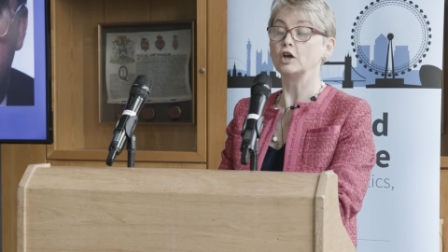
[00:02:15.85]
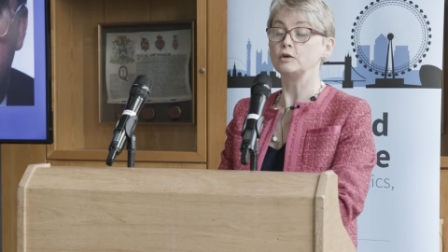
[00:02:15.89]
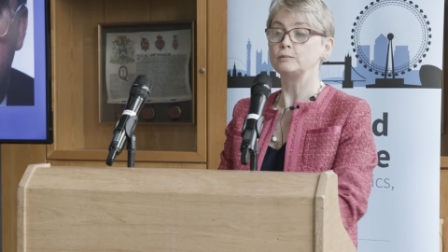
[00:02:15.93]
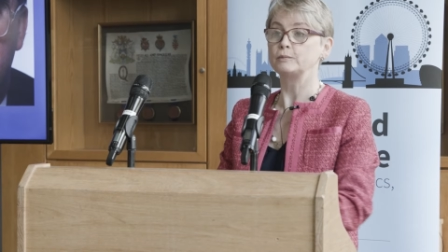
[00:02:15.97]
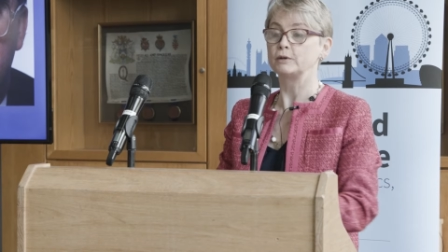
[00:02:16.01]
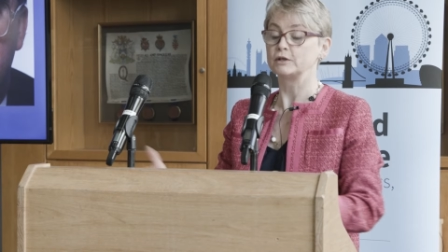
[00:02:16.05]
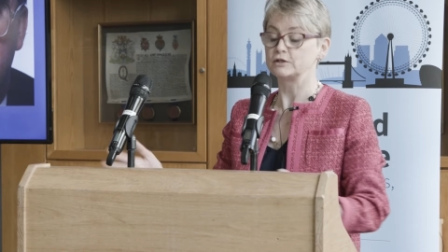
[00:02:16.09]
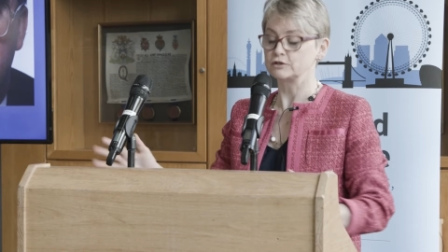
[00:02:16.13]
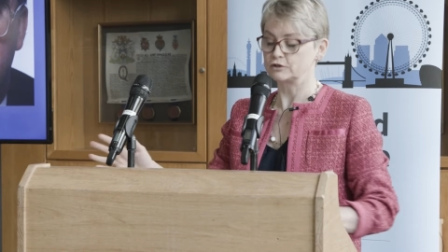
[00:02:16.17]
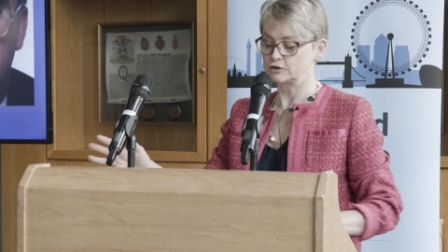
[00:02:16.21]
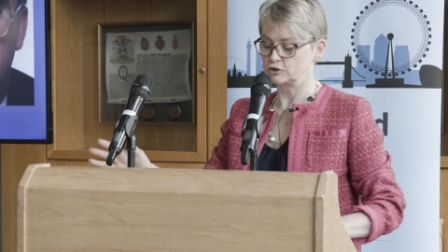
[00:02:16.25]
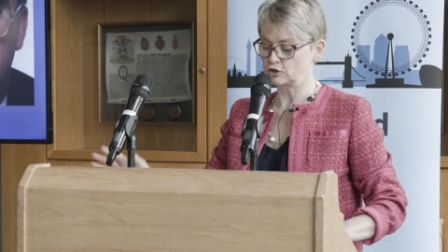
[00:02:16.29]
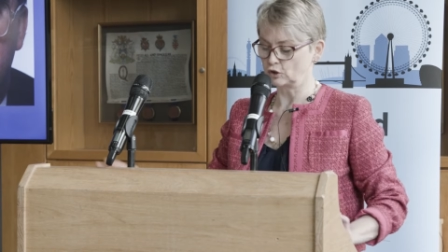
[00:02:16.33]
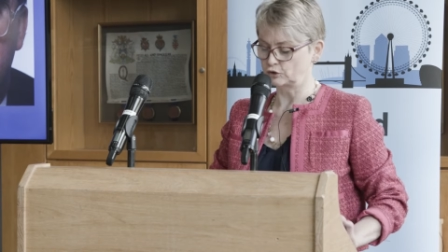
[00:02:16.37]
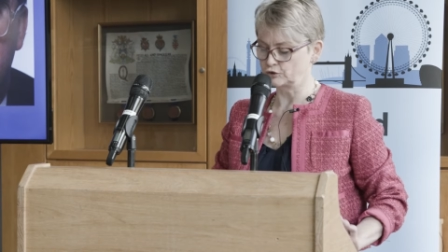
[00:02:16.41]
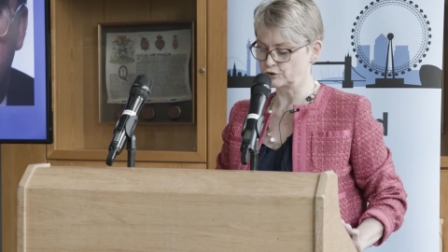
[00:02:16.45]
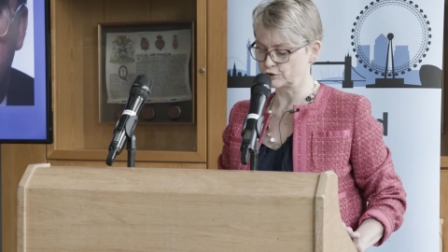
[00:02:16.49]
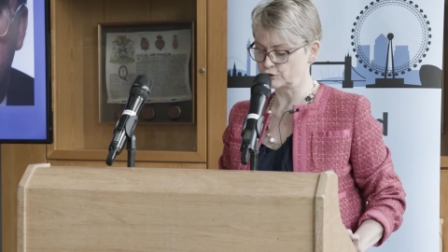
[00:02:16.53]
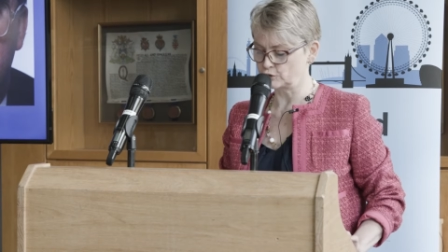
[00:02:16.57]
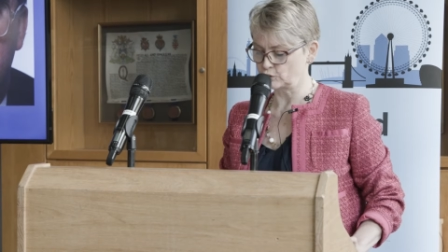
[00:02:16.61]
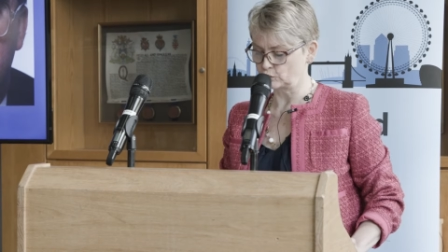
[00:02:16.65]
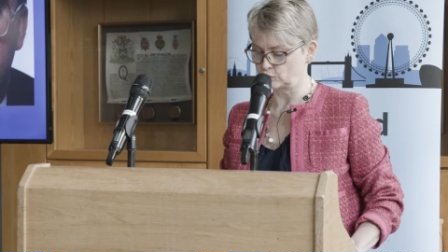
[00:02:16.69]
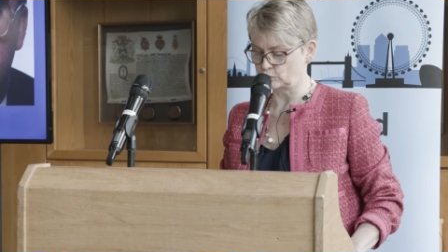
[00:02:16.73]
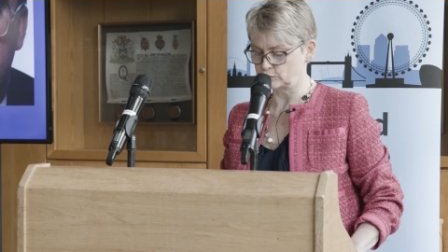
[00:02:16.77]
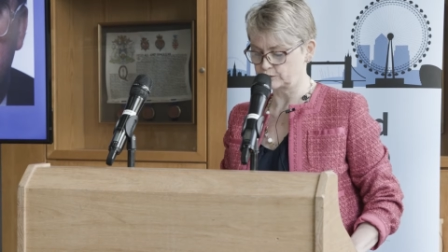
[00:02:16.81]
opened
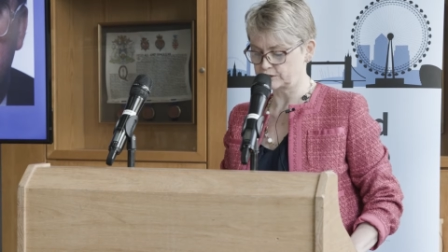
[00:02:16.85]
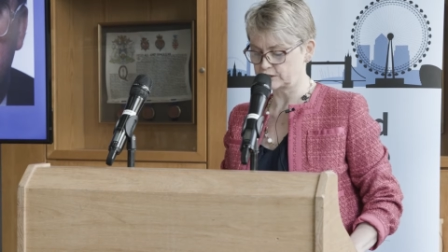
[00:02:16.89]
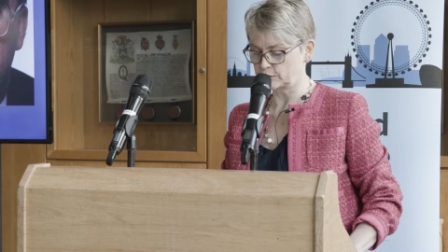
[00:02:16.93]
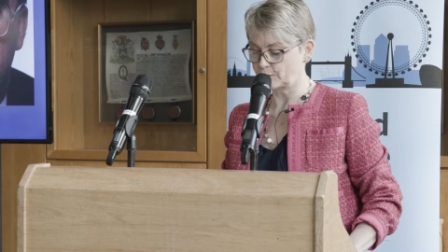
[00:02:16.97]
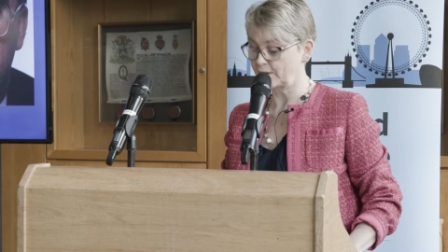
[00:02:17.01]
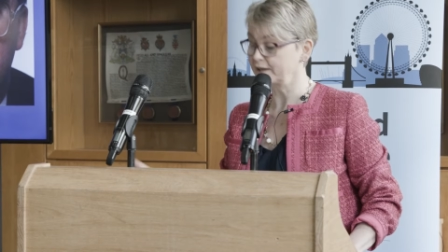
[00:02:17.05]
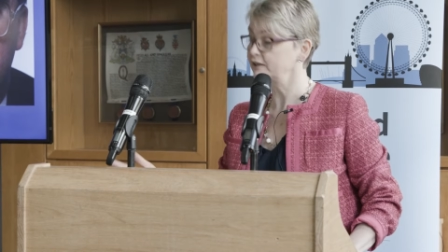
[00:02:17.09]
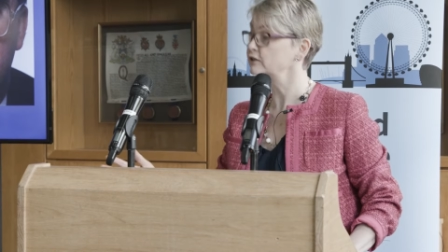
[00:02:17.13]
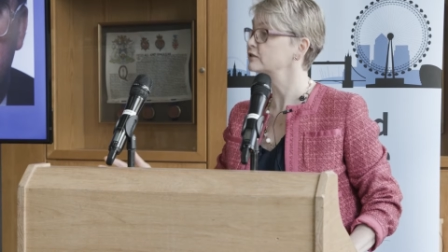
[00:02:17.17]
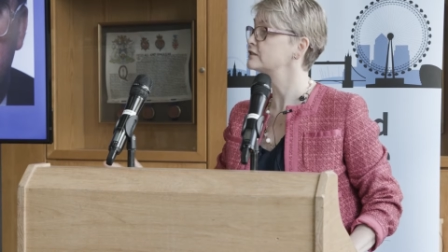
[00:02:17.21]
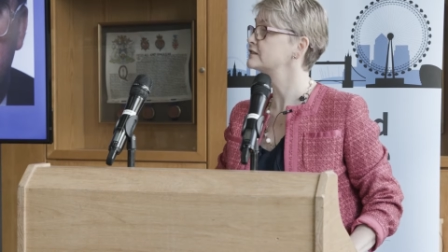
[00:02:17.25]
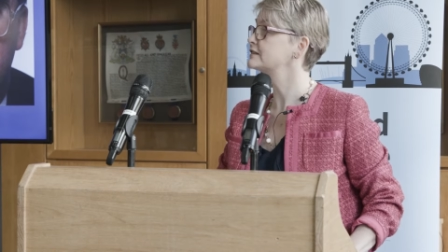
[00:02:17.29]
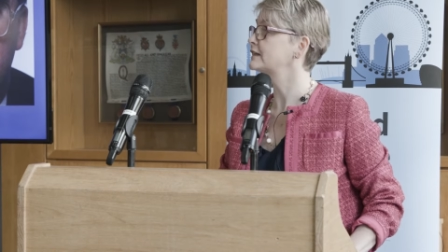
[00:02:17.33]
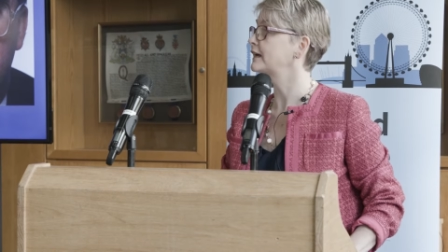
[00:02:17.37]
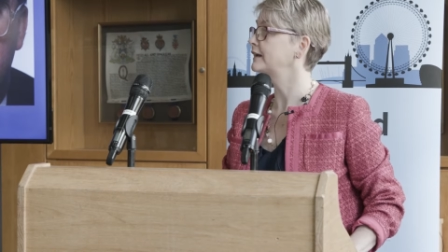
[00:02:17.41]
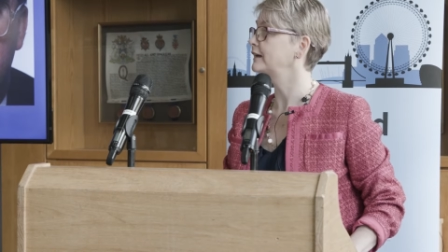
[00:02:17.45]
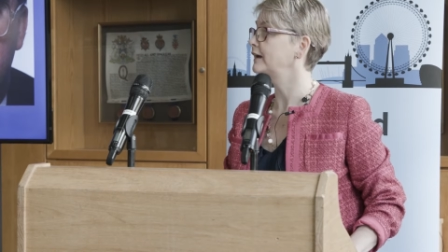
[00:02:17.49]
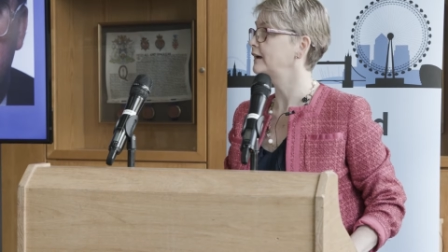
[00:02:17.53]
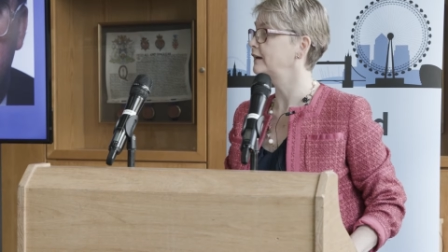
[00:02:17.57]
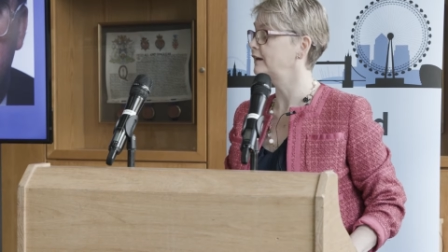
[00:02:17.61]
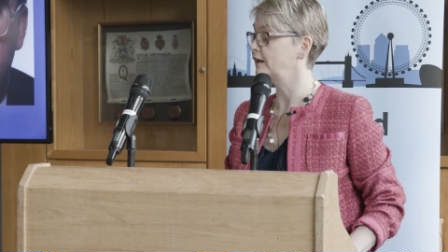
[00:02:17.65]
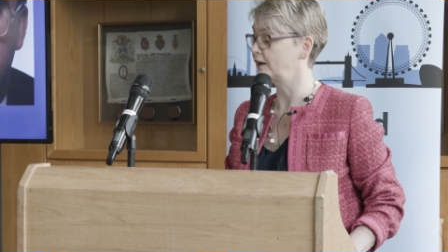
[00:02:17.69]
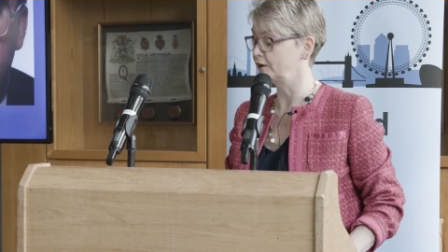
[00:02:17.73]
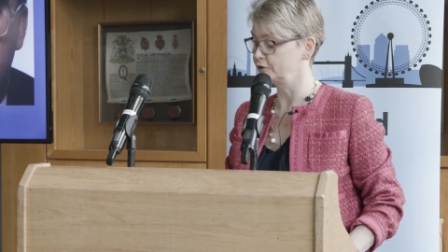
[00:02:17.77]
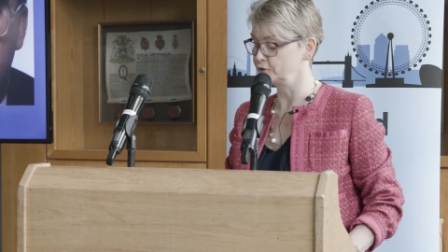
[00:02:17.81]
John's door so I could
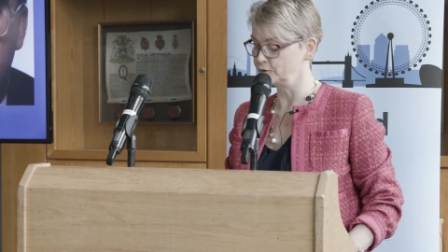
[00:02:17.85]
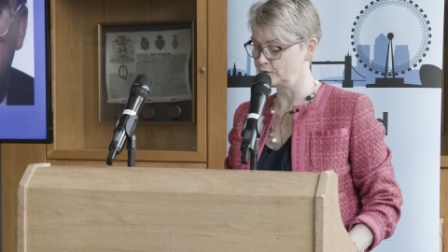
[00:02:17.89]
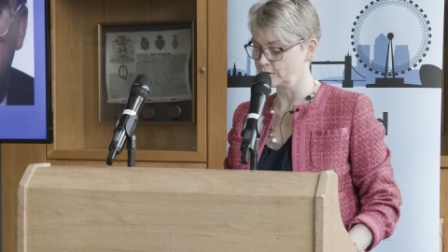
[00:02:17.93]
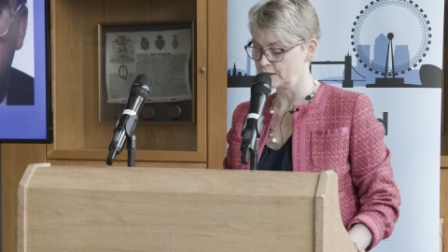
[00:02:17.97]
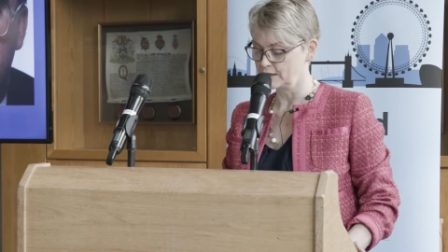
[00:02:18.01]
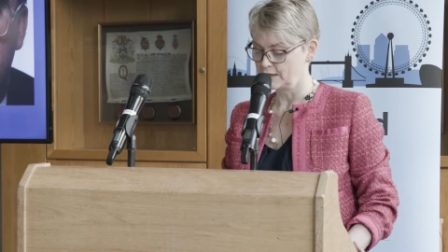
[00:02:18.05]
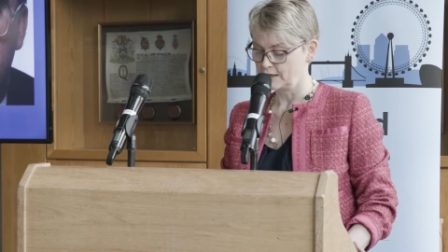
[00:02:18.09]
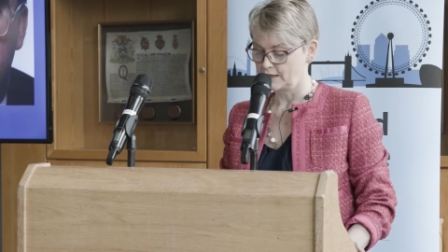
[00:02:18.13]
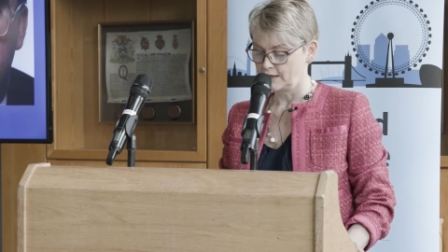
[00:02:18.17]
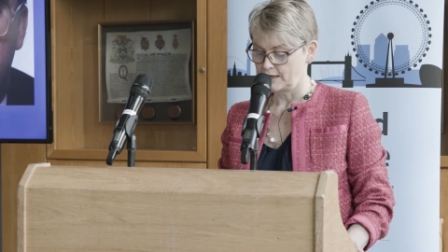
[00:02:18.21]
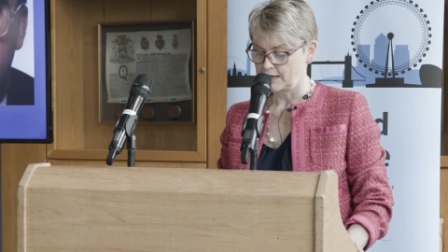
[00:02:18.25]
say hello.